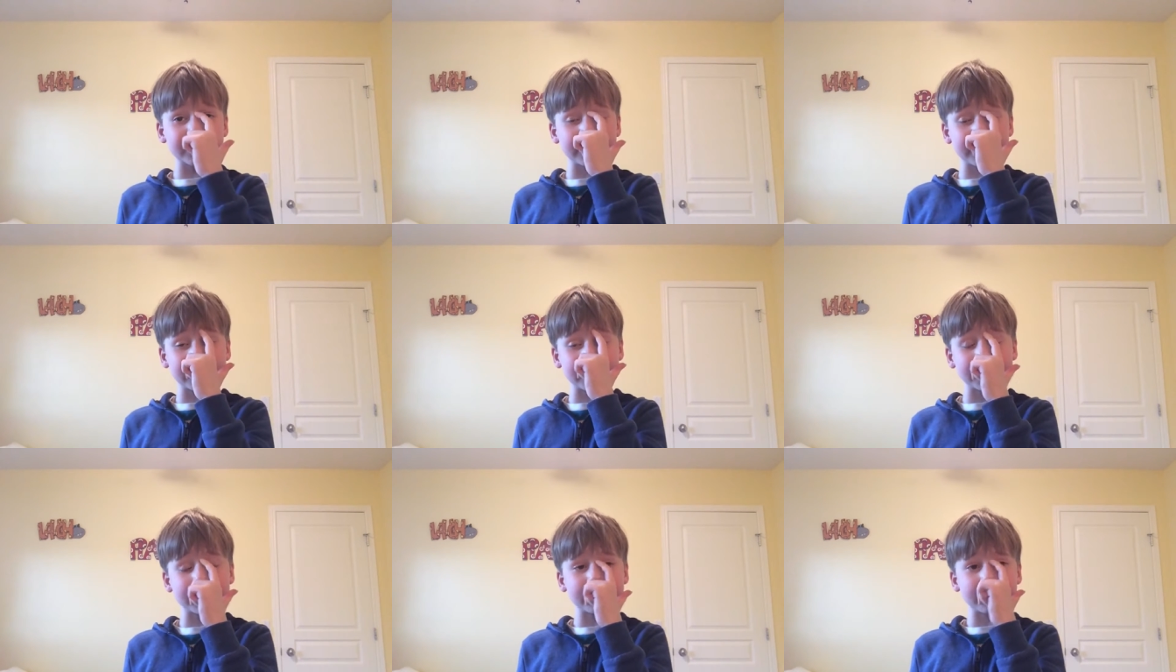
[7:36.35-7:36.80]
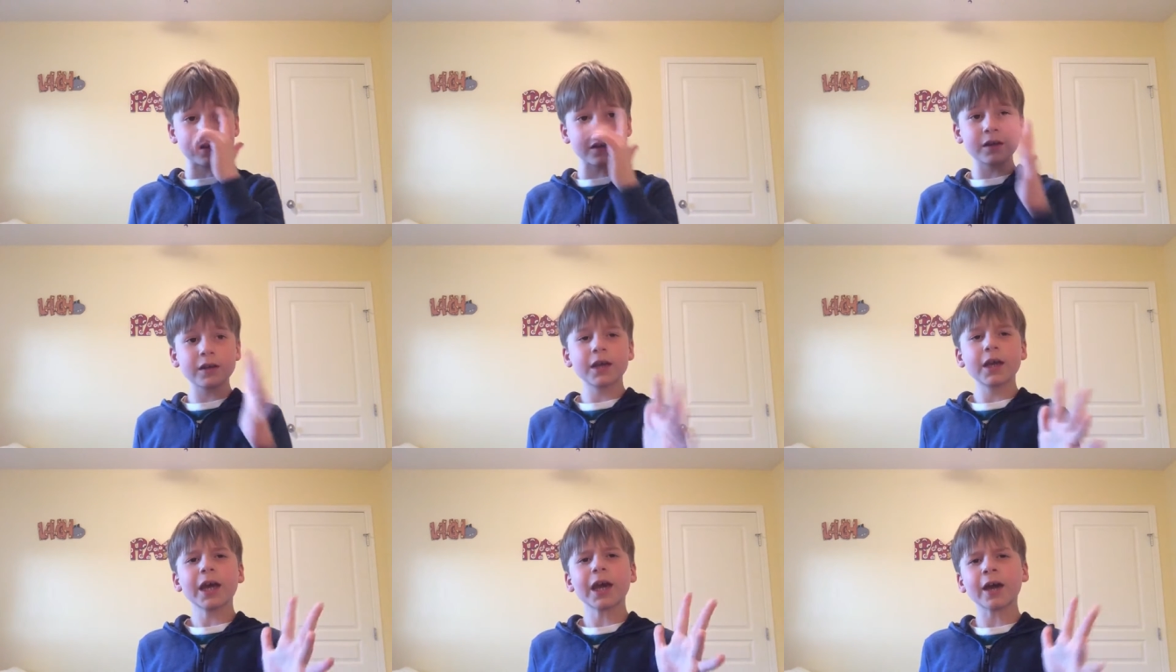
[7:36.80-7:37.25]
and then
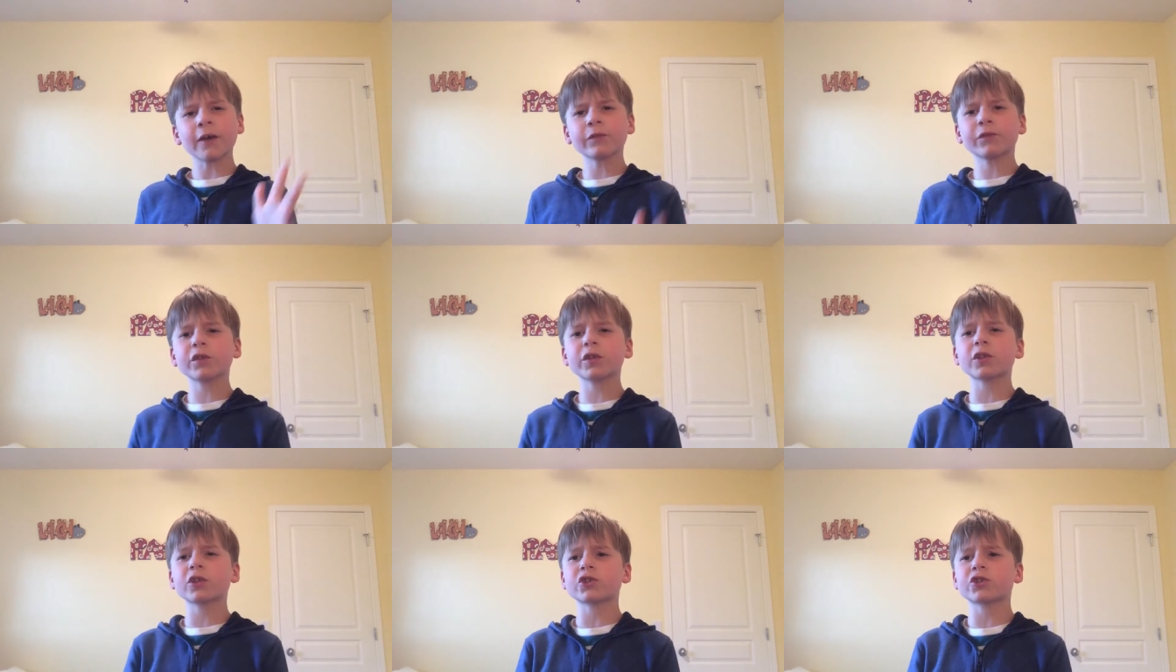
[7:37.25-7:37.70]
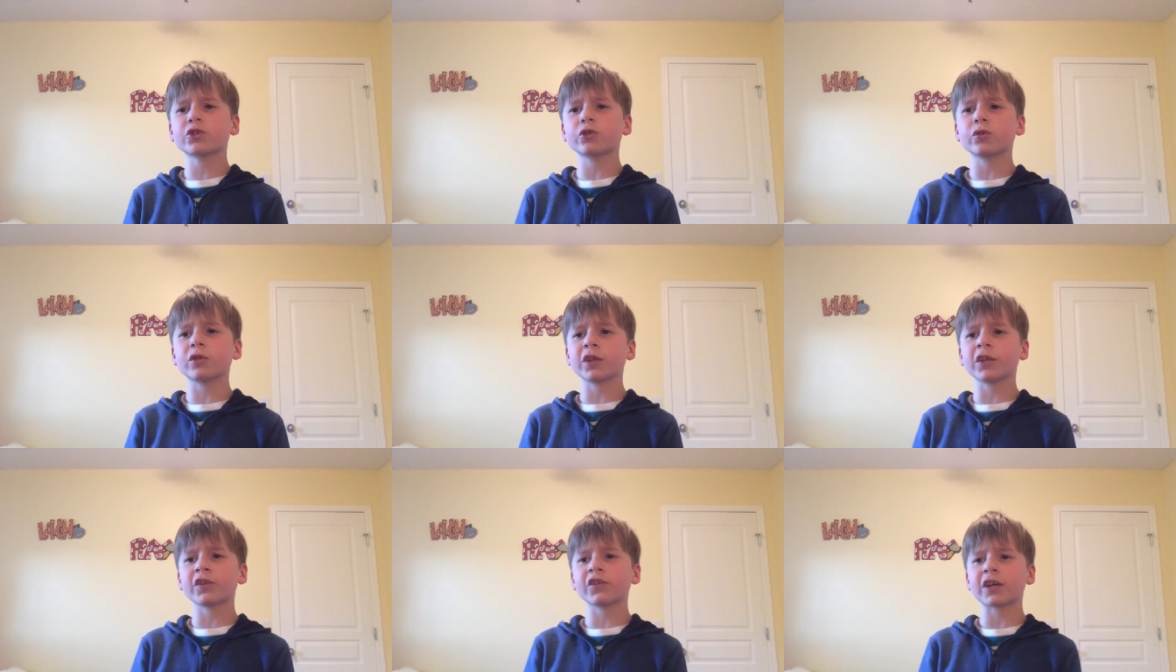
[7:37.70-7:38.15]
after the
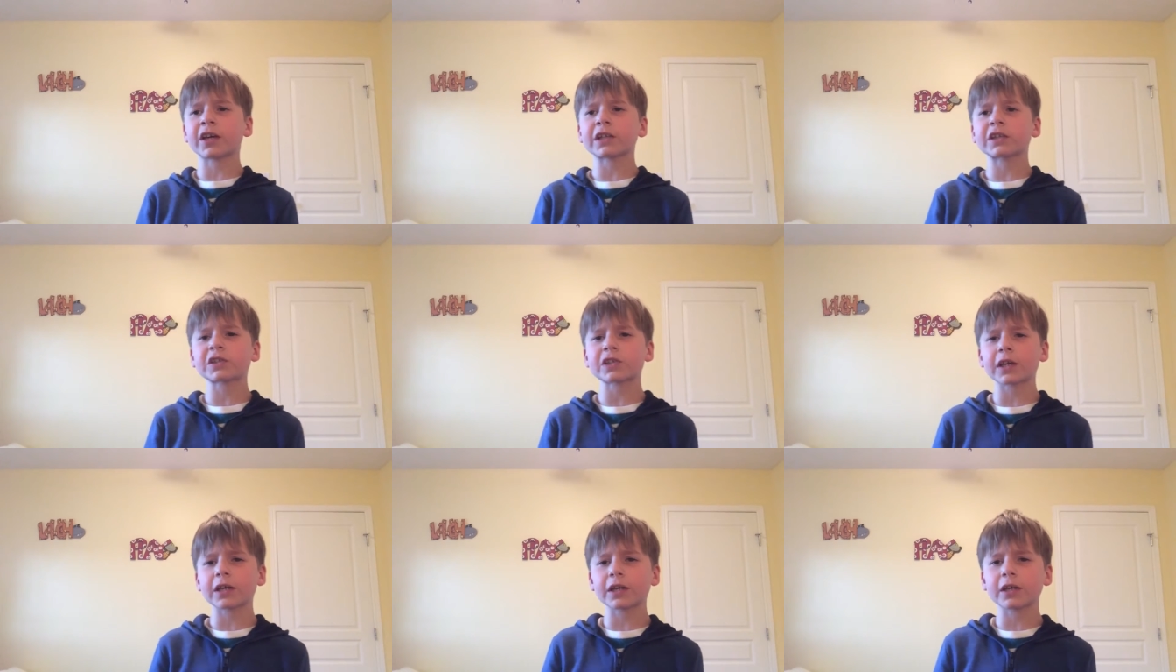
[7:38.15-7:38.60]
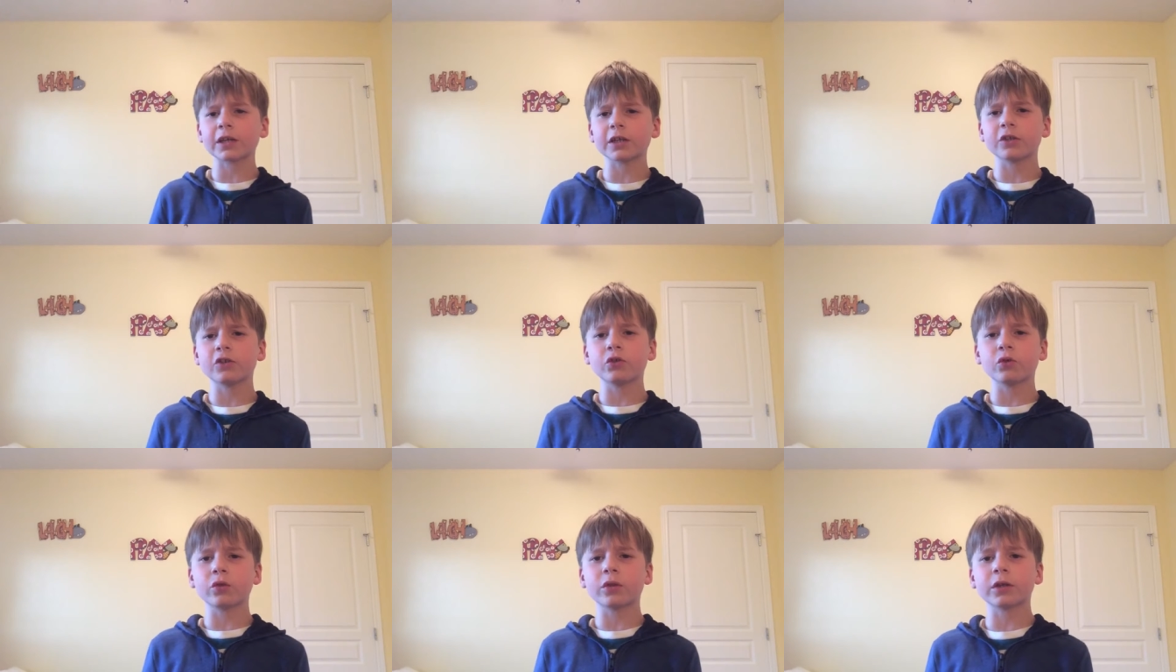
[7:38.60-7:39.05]
shooting test, I'm gonna
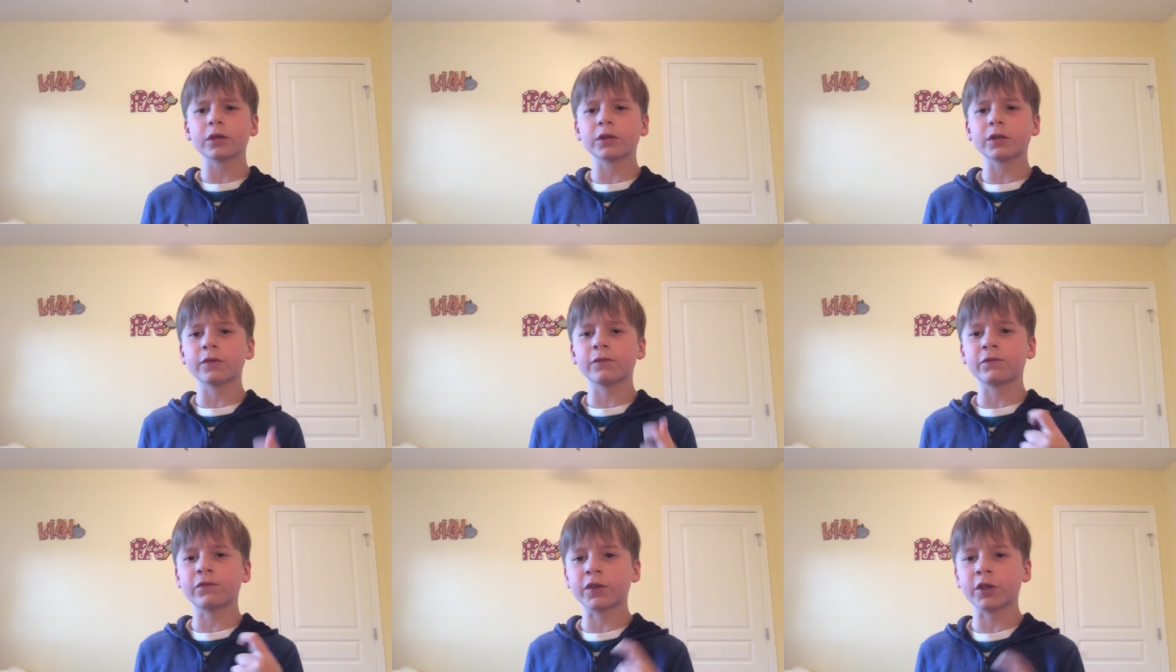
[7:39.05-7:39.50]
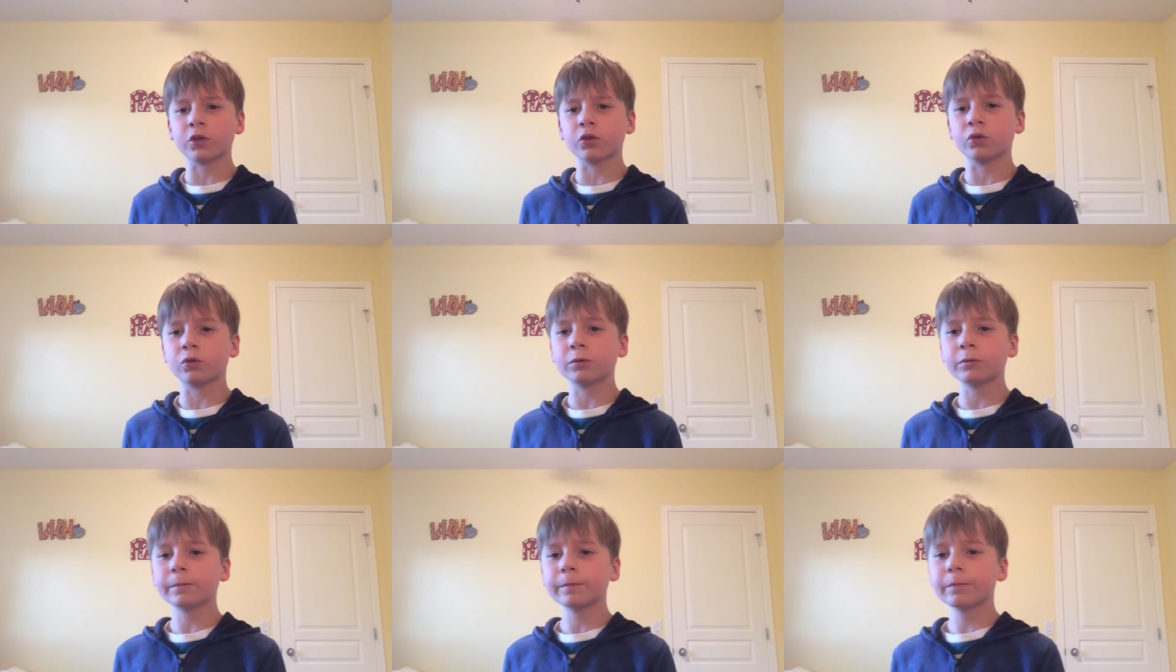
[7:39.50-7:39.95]
do the review.